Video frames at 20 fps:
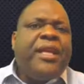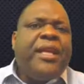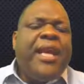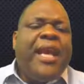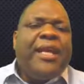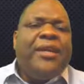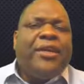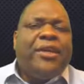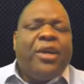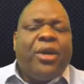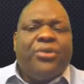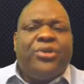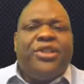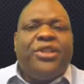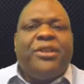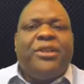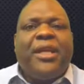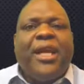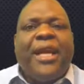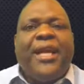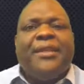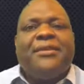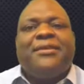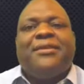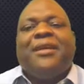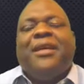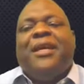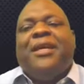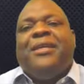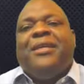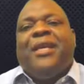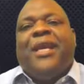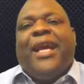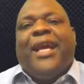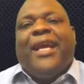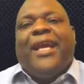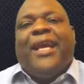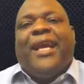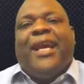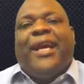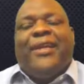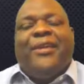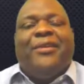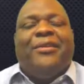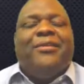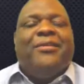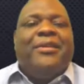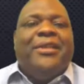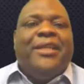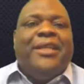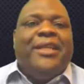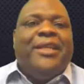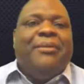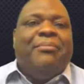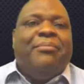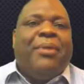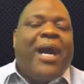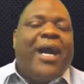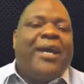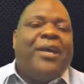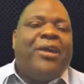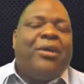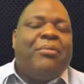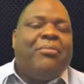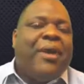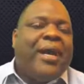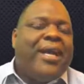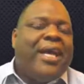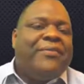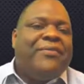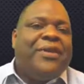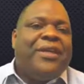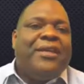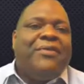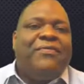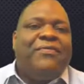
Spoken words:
and negotiate, and the buyer might have to get